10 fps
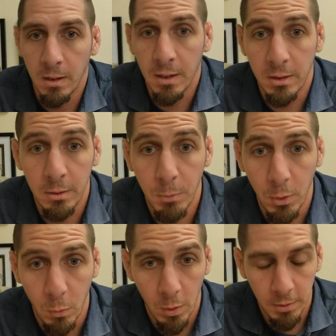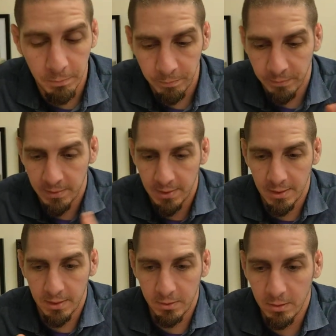Good morning, Warren.
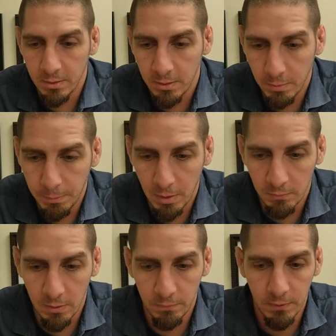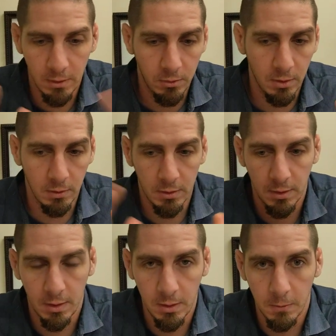So this is going to be part of a video series
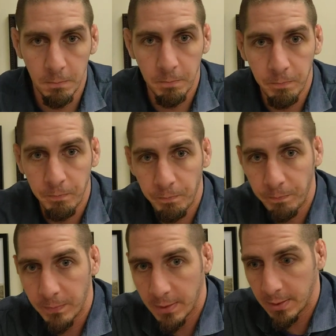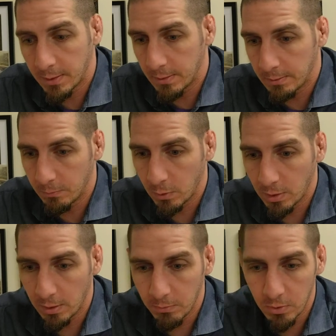that I do,
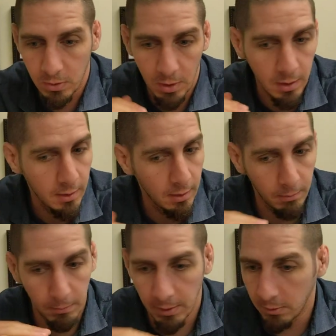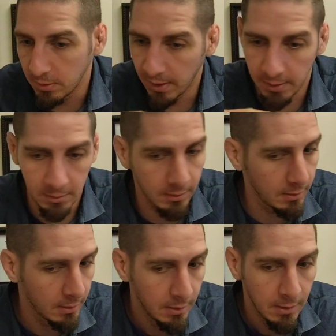where I'm just talking about
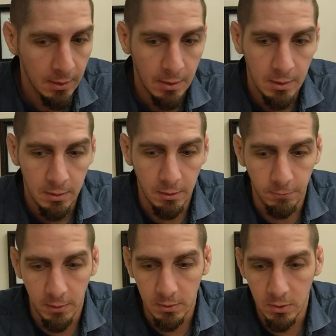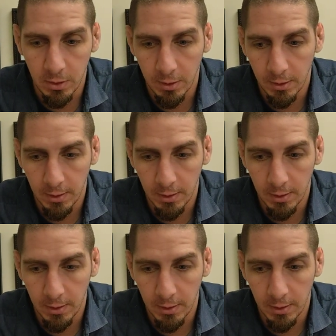tackling different